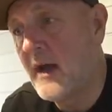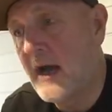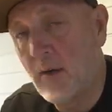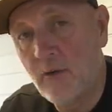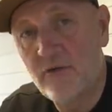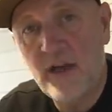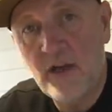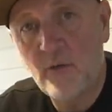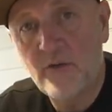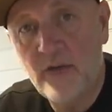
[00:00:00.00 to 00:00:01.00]
I would say
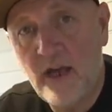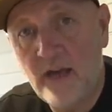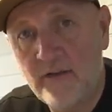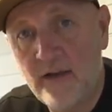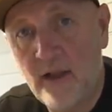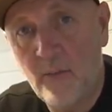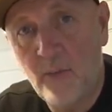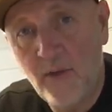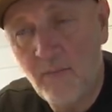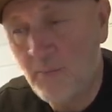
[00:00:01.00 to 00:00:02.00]
go to the HL,
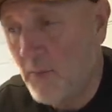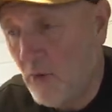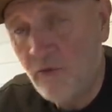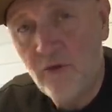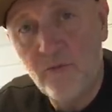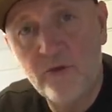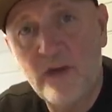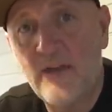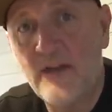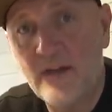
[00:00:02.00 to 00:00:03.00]
but if most of us,
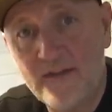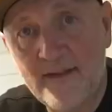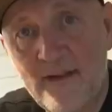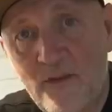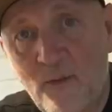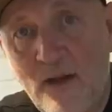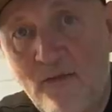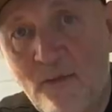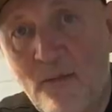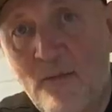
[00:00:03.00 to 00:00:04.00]
I think, steer away
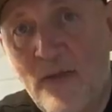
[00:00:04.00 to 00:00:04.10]
from them.